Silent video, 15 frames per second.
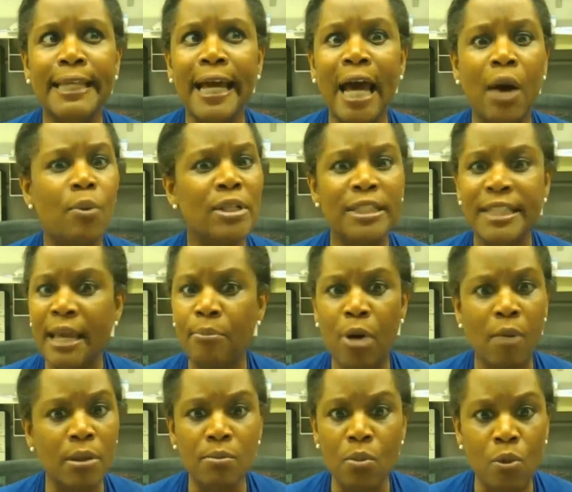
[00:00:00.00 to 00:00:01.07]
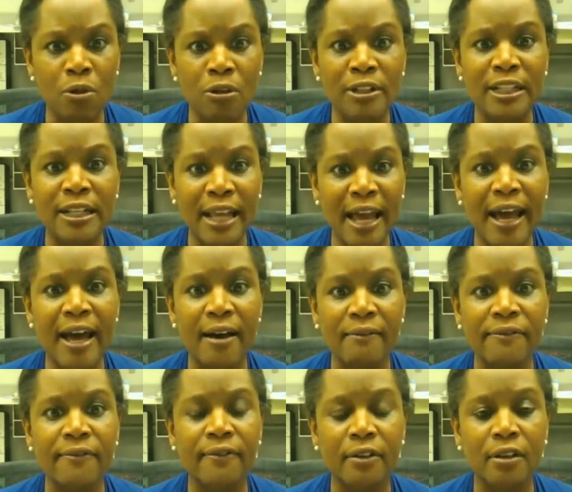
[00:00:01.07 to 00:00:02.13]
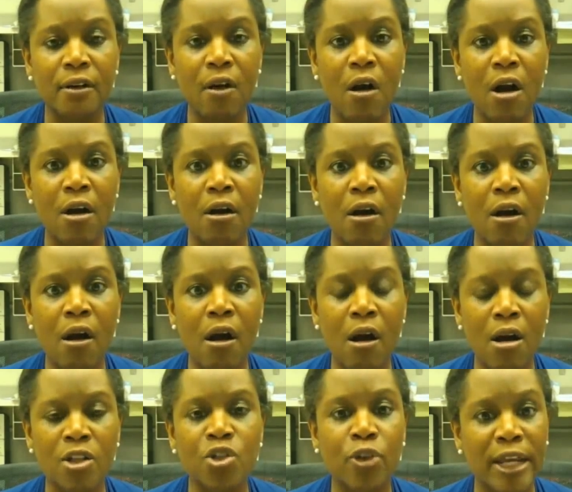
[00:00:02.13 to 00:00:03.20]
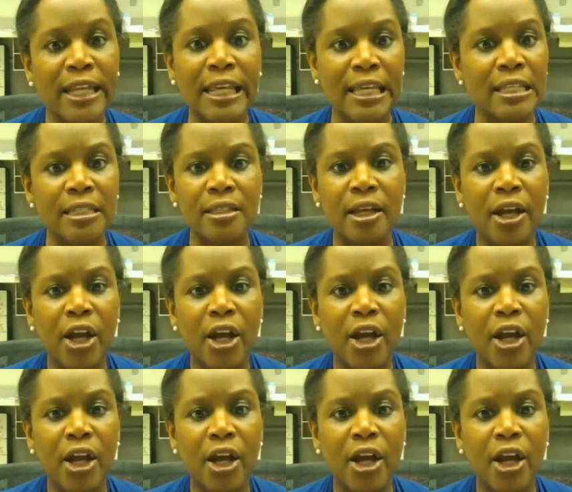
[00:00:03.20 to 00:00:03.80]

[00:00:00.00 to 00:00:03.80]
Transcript: Yeah, I would say probably more than half are trainees.